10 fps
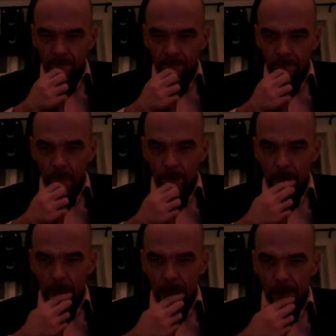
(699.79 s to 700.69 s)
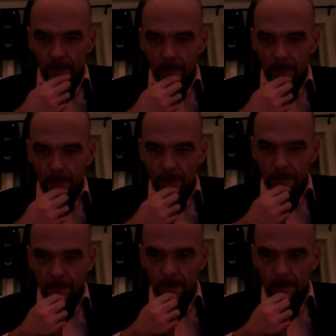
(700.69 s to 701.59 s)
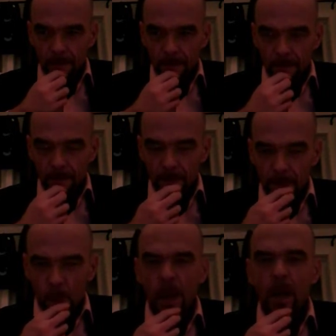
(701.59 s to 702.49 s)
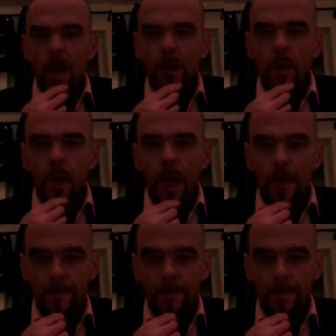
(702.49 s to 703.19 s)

Oh yeah. I'm waiting on you, Rob.